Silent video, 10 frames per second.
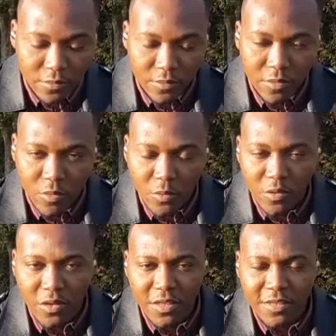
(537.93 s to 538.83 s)
So when we're
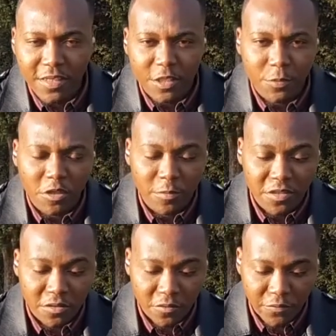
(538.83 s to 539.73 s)
looking at the
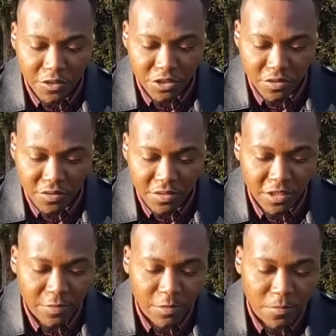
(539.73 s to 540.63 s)
experimental features, the
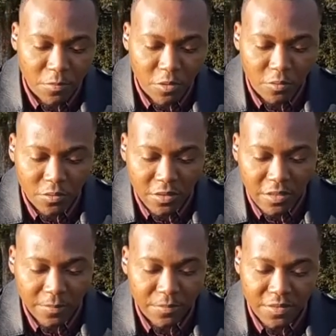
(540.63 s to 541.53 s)
gaming mode,
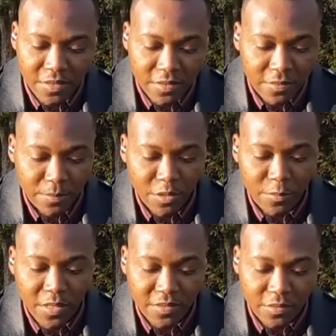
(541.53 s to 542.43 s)
it says
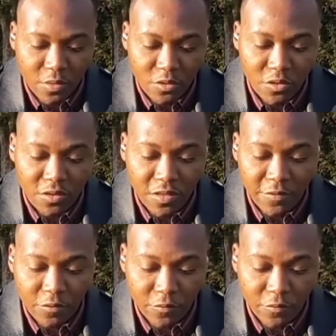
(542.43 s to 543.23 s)
minimizes audio delay for